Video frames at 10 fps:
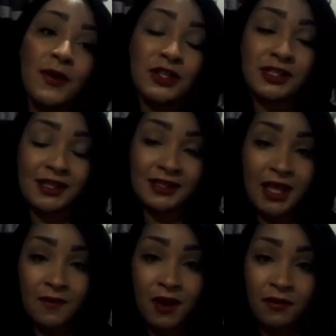just because
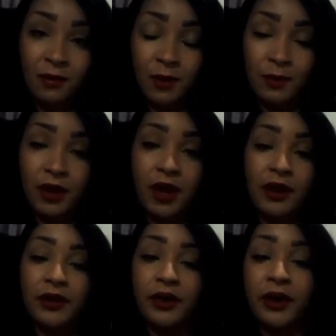I've never been put
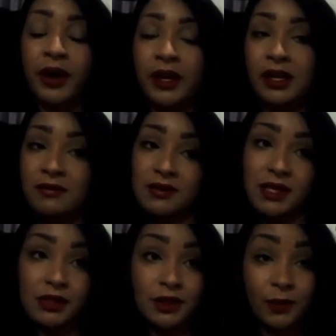under. And he was
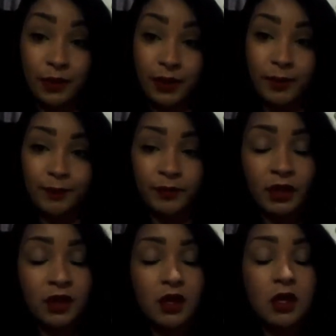like, don't worry
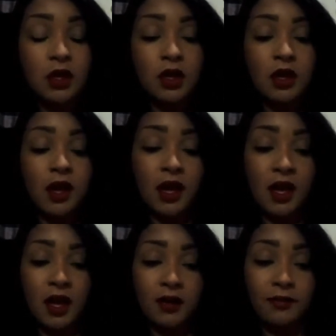
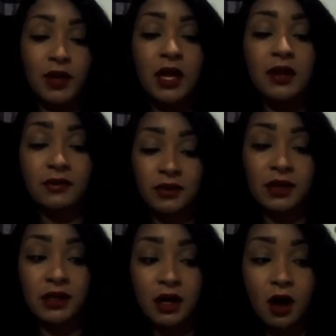um, he
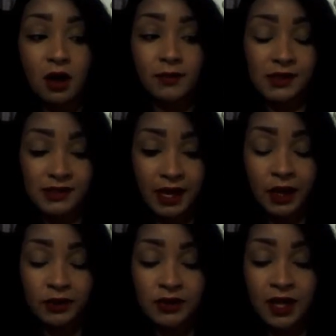really calmed me
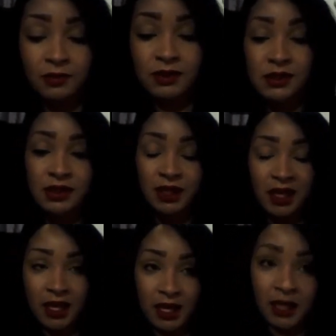down, so that was
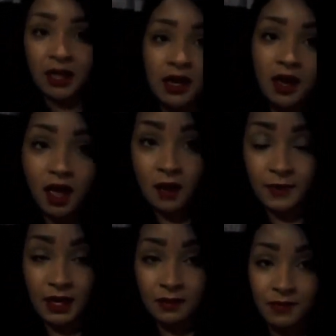good. Um,
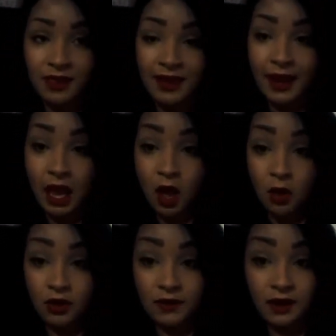they gave me the
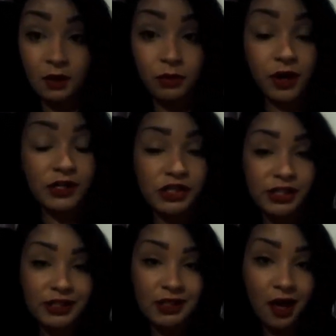gown and the
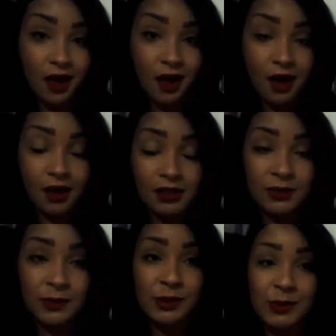compression
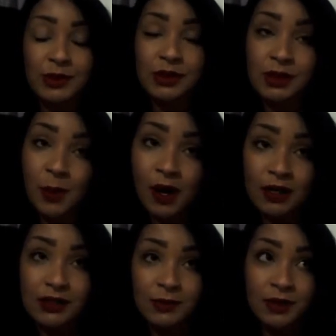socks, which was so
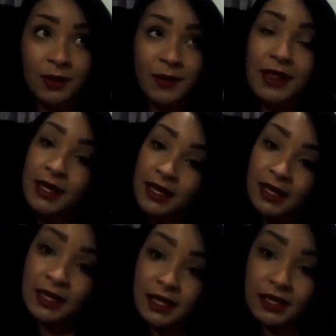hard to put on my
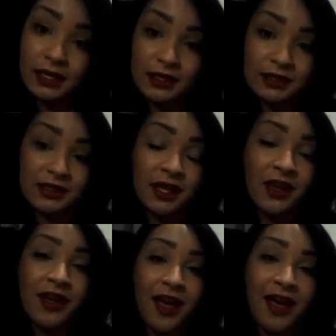legs.
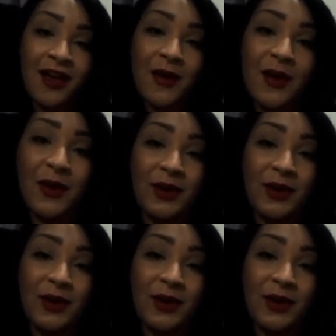Um,